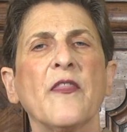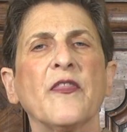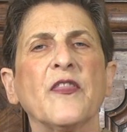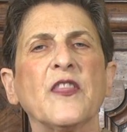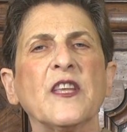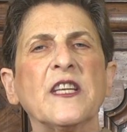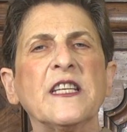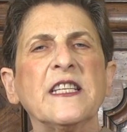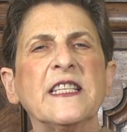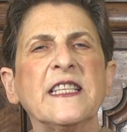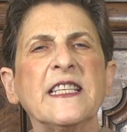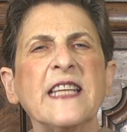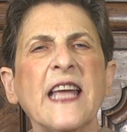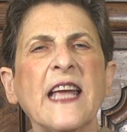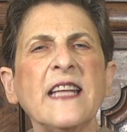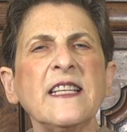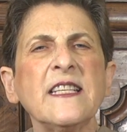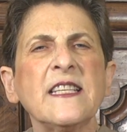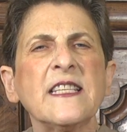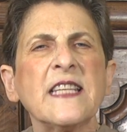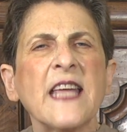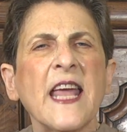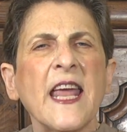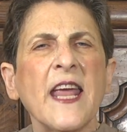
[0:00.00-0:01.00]
The
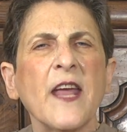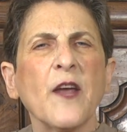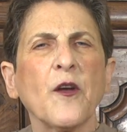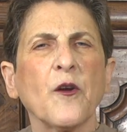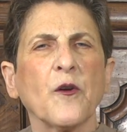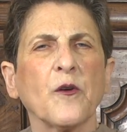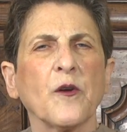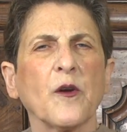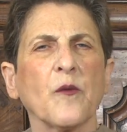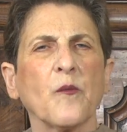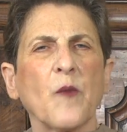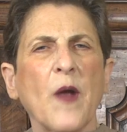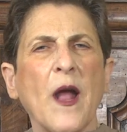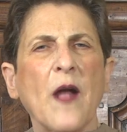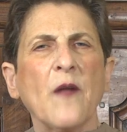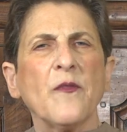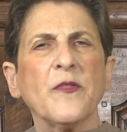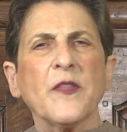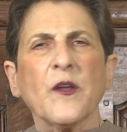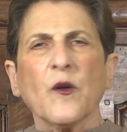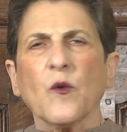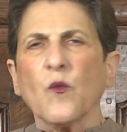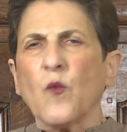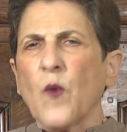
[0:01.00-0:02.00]
dense hair
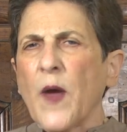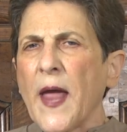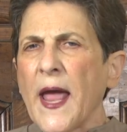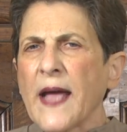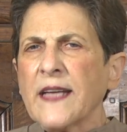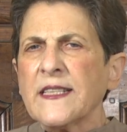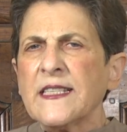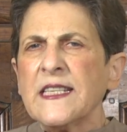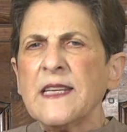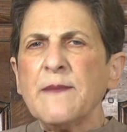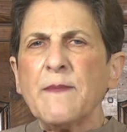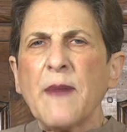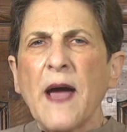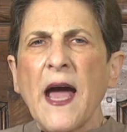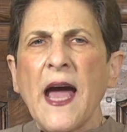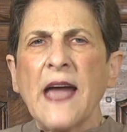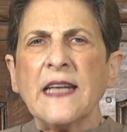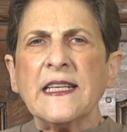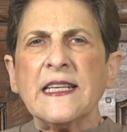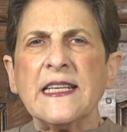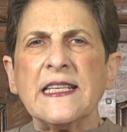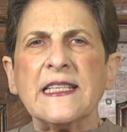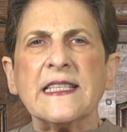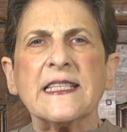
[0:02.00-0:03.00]
around their waxy
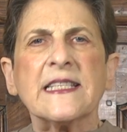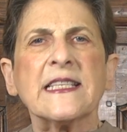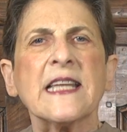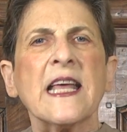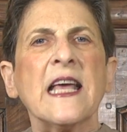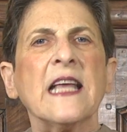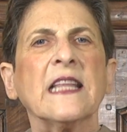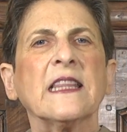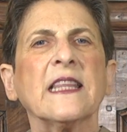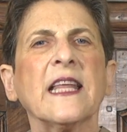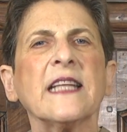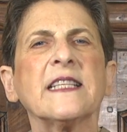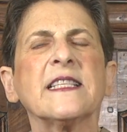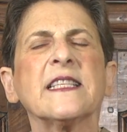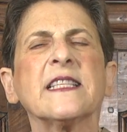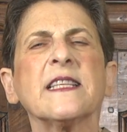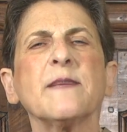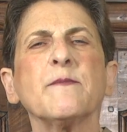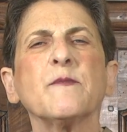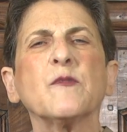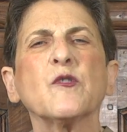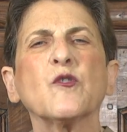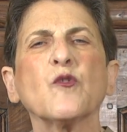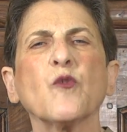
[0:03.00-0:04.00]
bodies lets
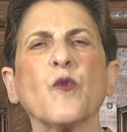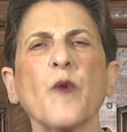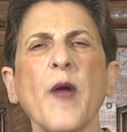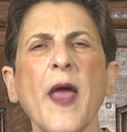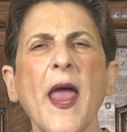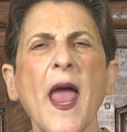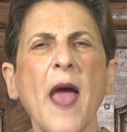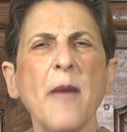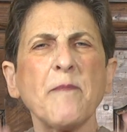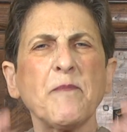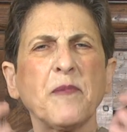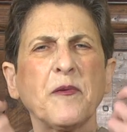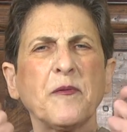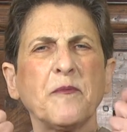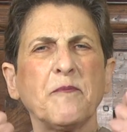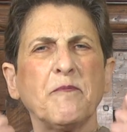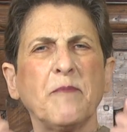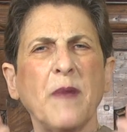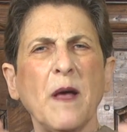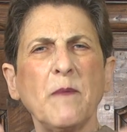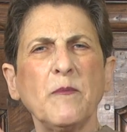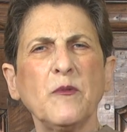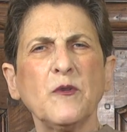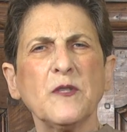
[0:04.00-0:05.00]
them trap
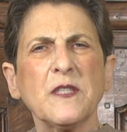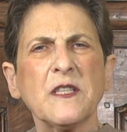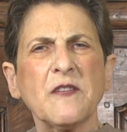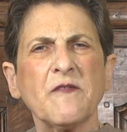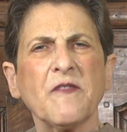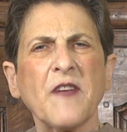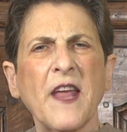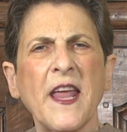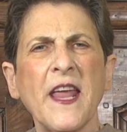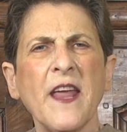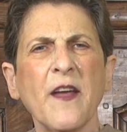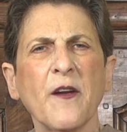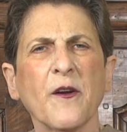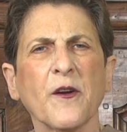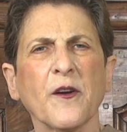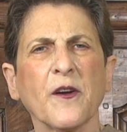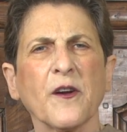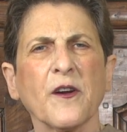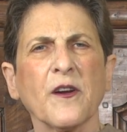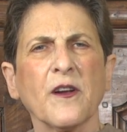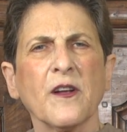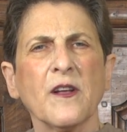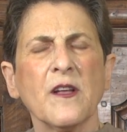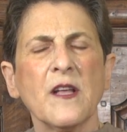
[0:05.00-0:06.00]
bubbles of
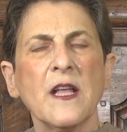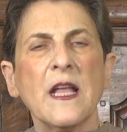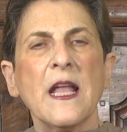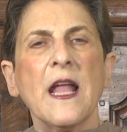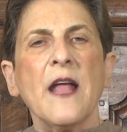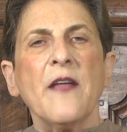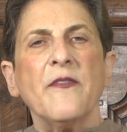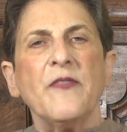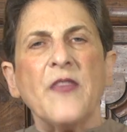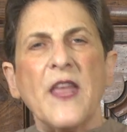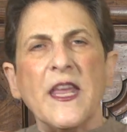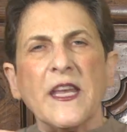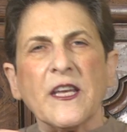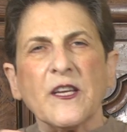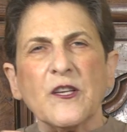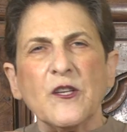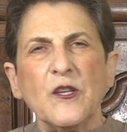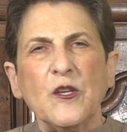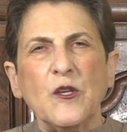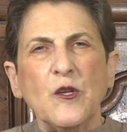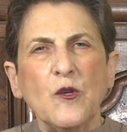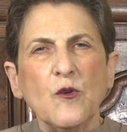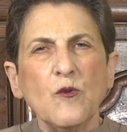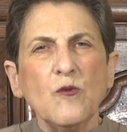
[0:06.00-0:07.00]
air. They
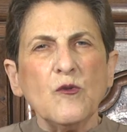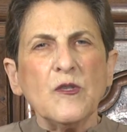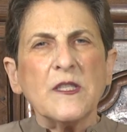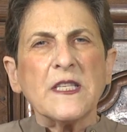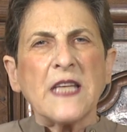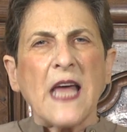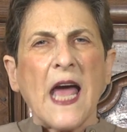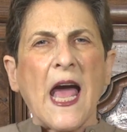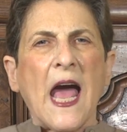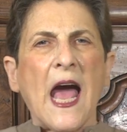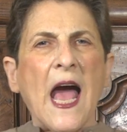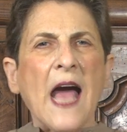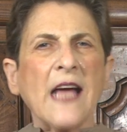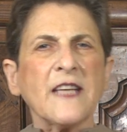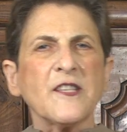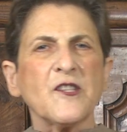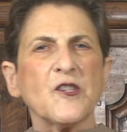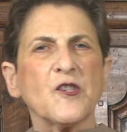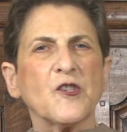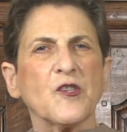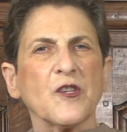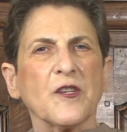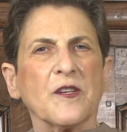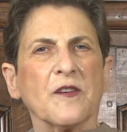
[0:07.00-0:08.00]
can use
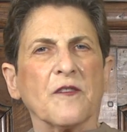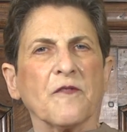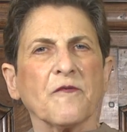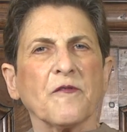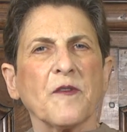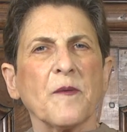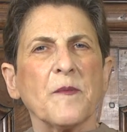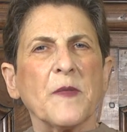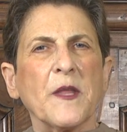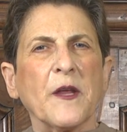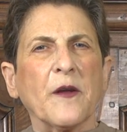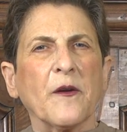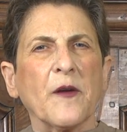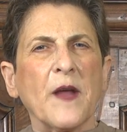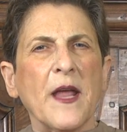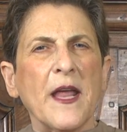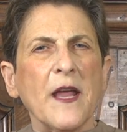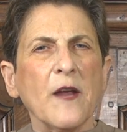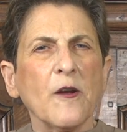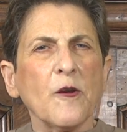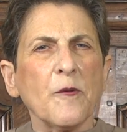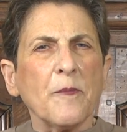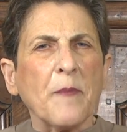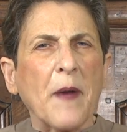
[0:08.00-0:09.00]
oxygen from their
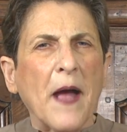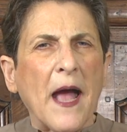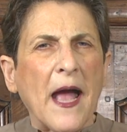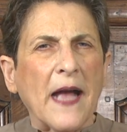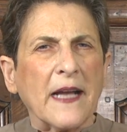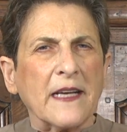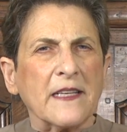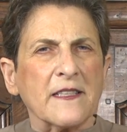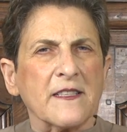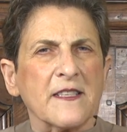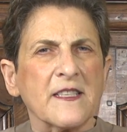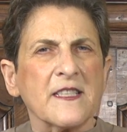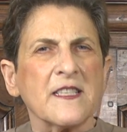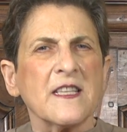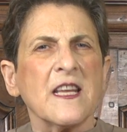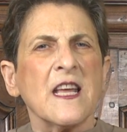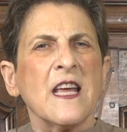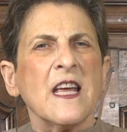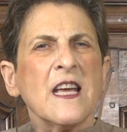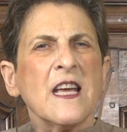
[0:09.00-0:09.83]
air pockets,